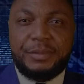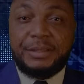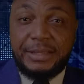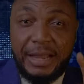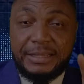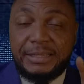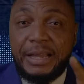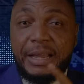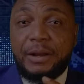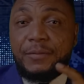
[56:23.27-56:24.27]
That is
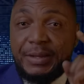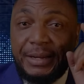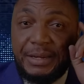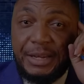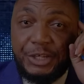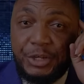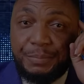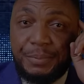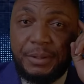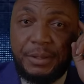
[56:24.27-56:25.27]
the kind of the
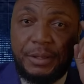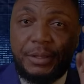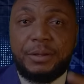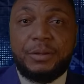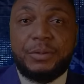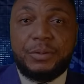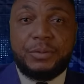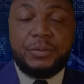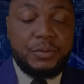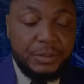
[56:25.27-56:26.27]
leadership
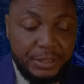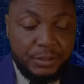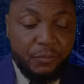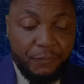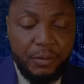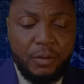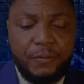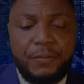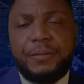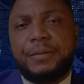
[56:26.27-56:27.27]
you need to think
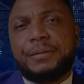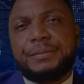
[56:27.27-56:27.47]
of